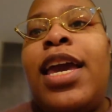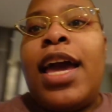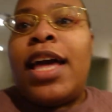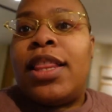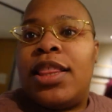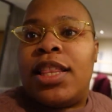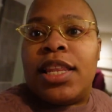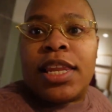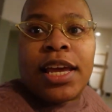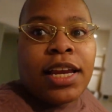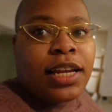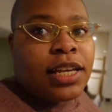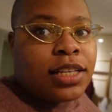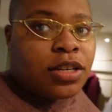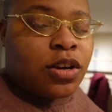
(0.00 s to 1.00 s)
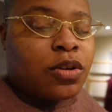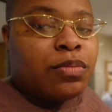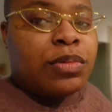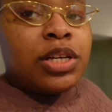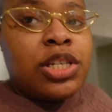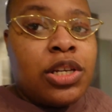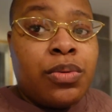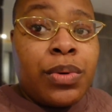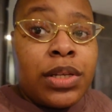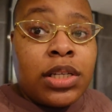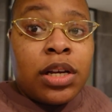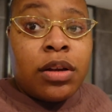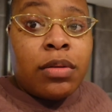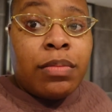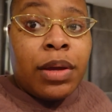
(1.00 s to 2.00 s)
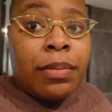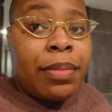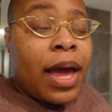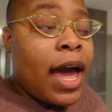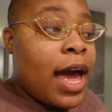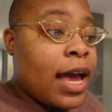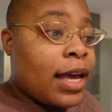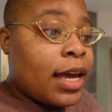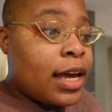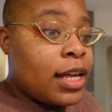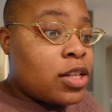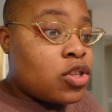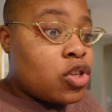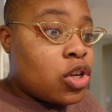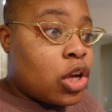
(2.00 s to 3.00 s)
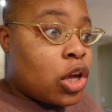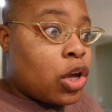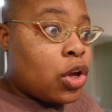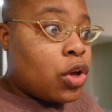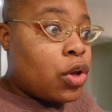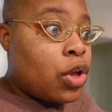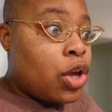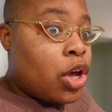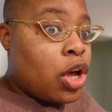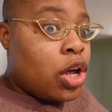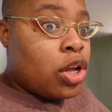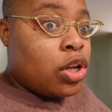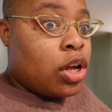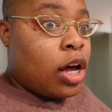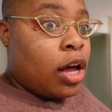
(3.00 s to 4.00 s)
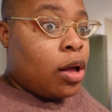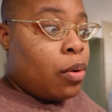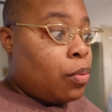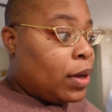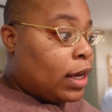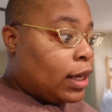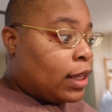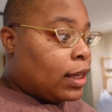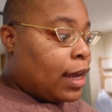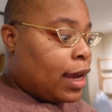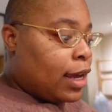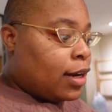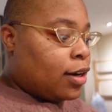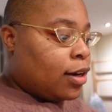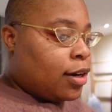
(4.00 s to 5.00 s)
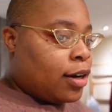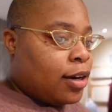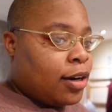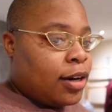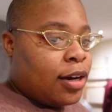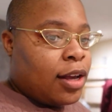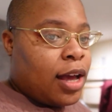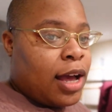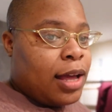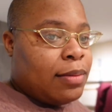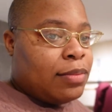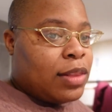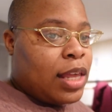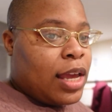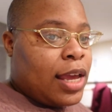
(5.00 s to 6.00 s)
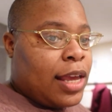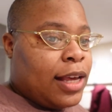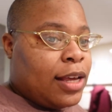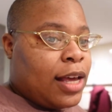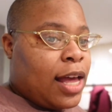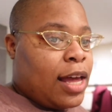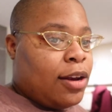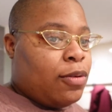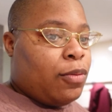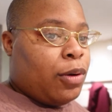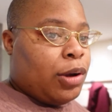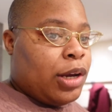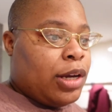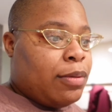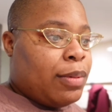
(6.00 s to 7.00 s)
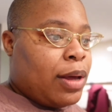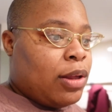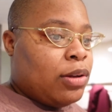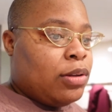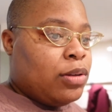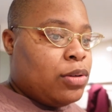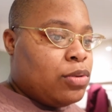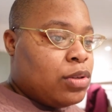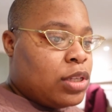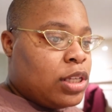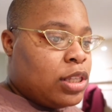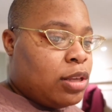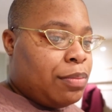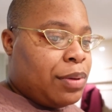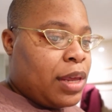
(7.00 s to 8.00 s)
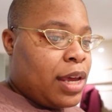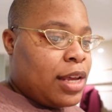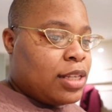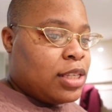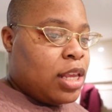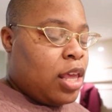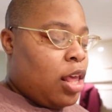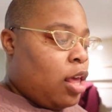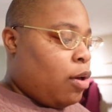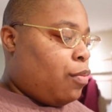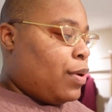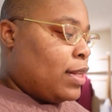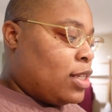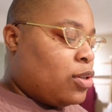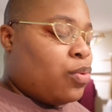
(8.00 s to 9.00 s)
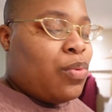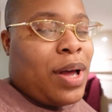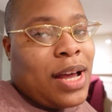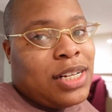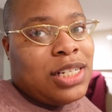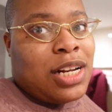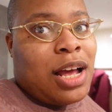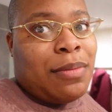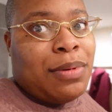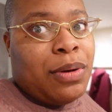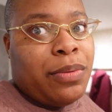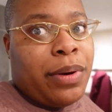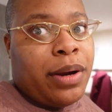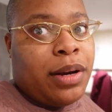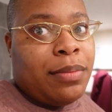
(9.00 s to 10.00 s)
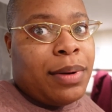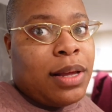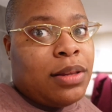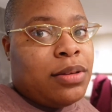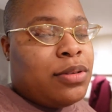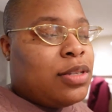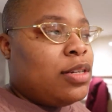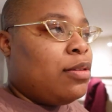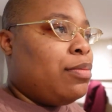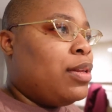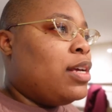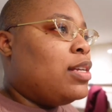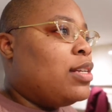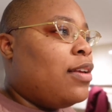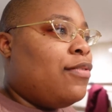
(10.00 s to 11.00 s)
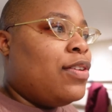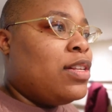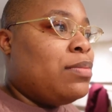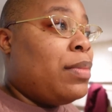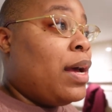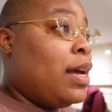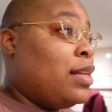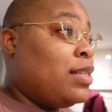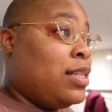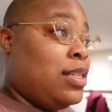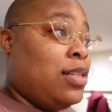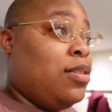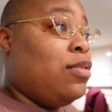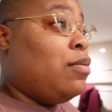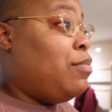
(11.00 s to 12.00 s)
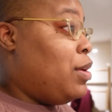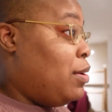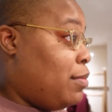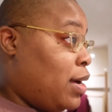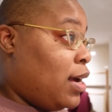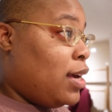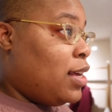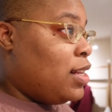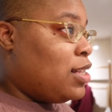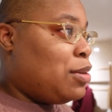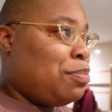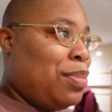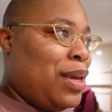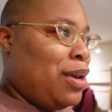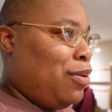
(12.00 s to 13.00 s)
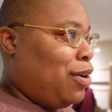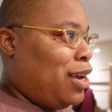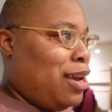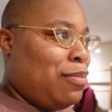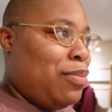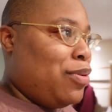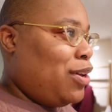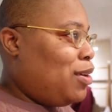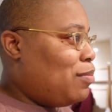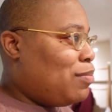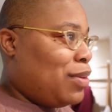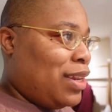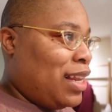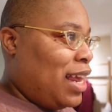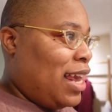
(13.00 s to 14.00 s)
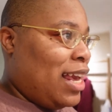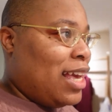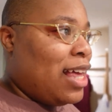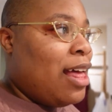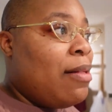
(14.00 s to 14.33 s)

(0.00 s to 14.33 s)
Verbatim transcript: yeah, the lady told me she wasn't going to be back until a week later. I'm like kind of worried about losing the place. Which, why should I be worried about losing the place? If it's mine, it's going to be mine. Period, point blank.